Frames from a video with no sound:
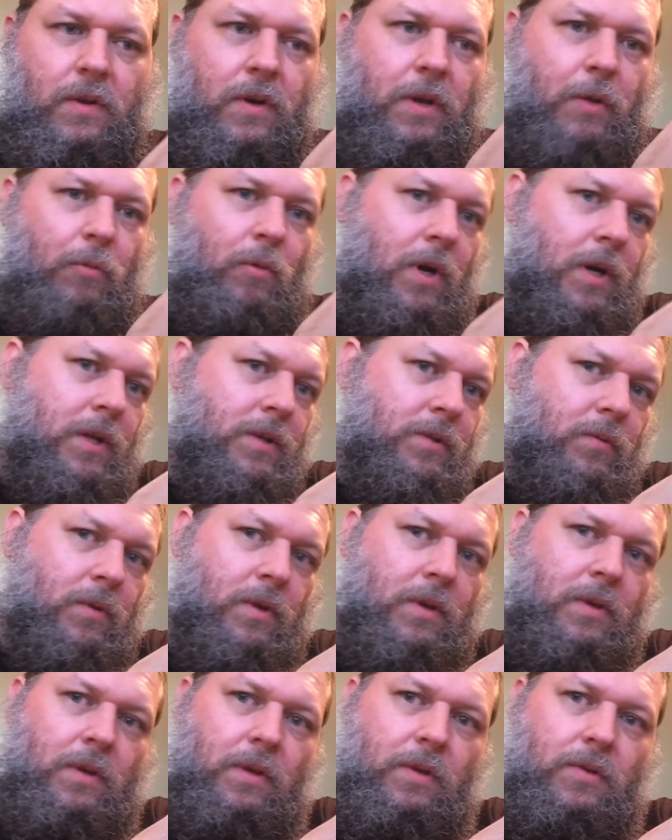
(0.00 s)
watts what I
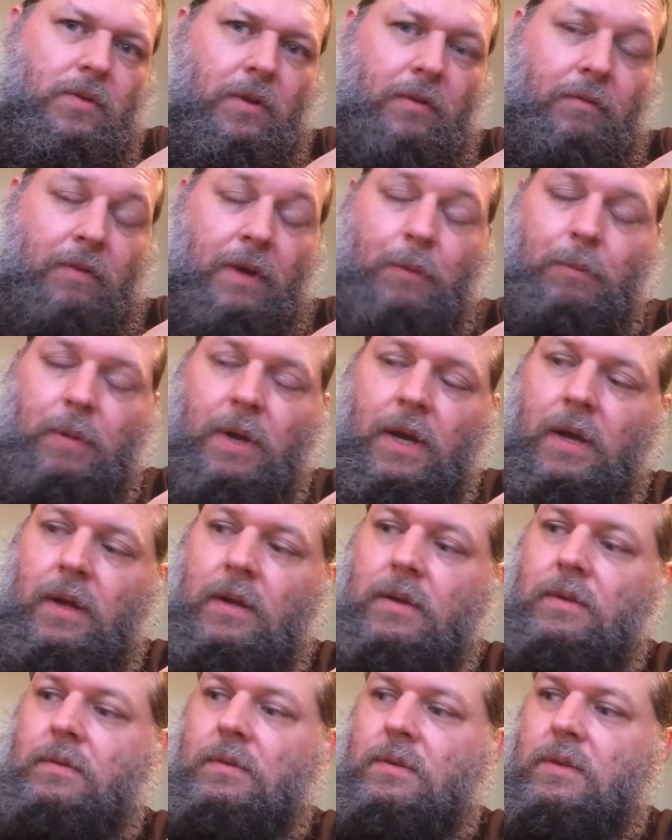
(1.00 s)
usually vape at,
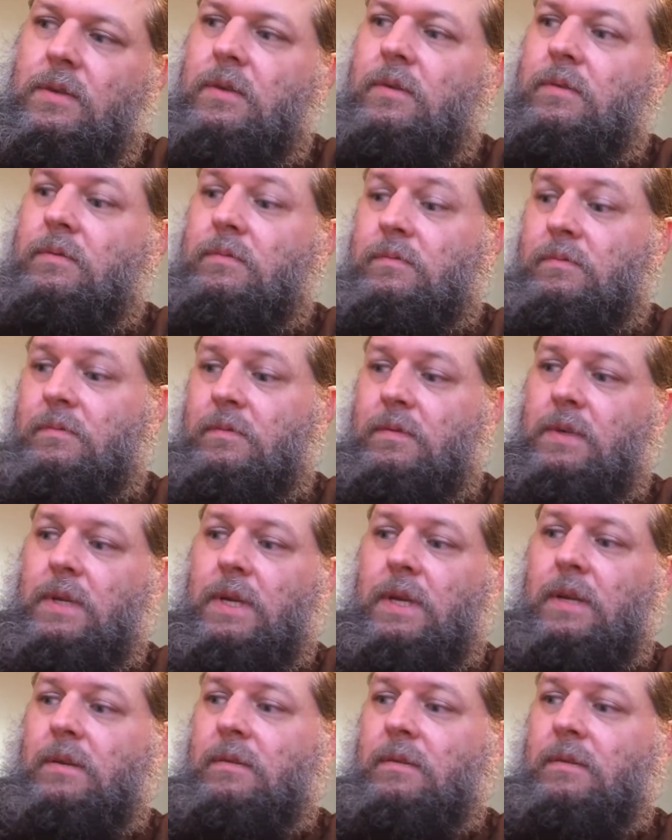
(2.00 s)
so that